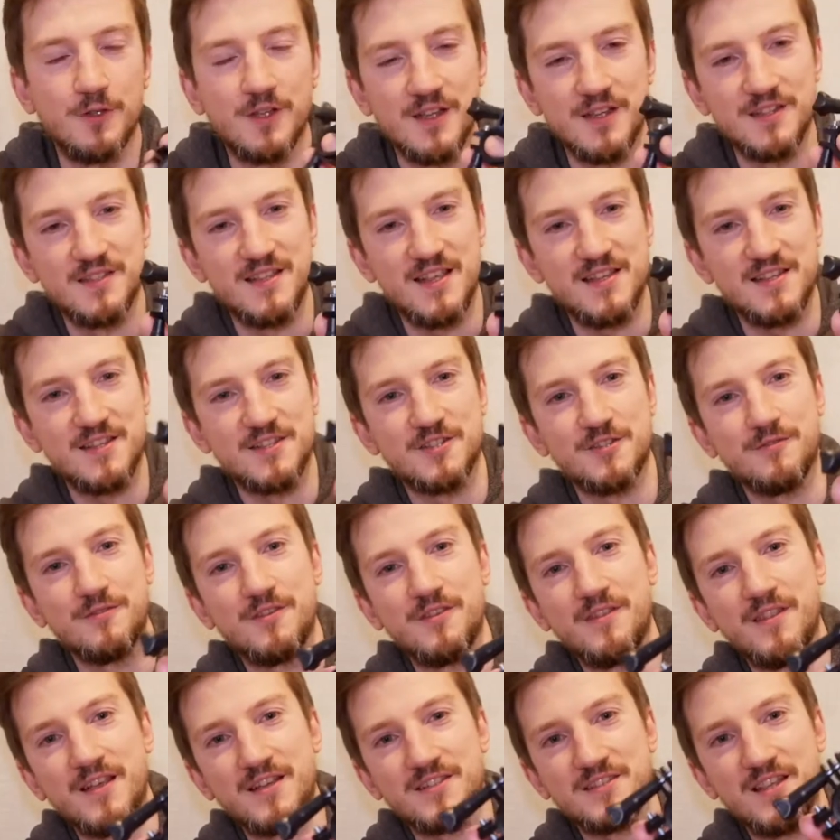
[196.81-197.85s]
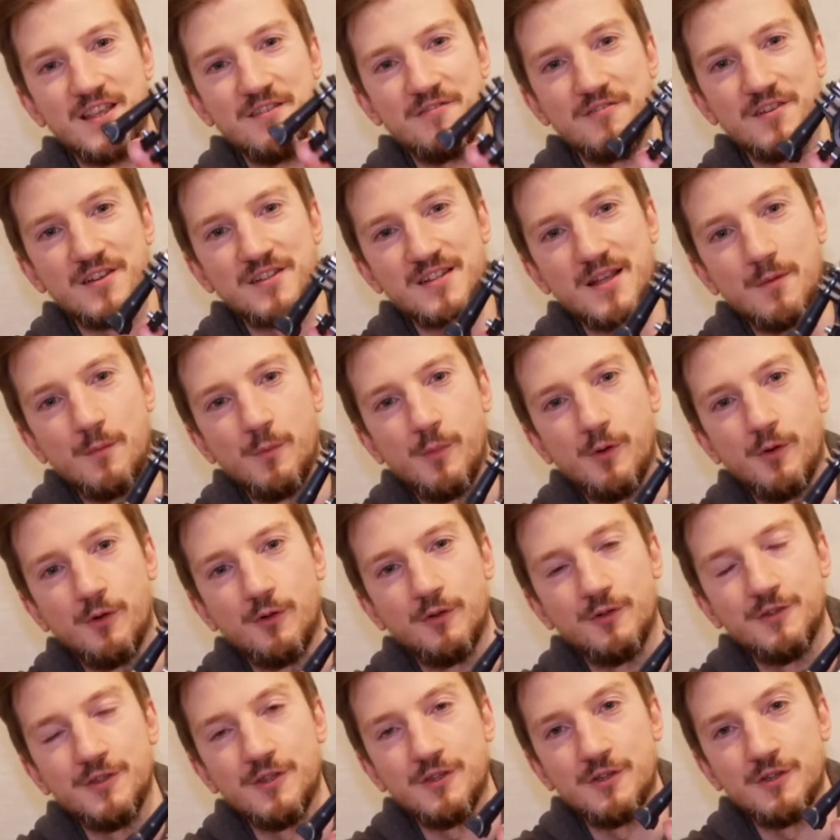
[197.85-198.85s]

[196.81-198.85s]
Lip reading: because this is something that, say for example,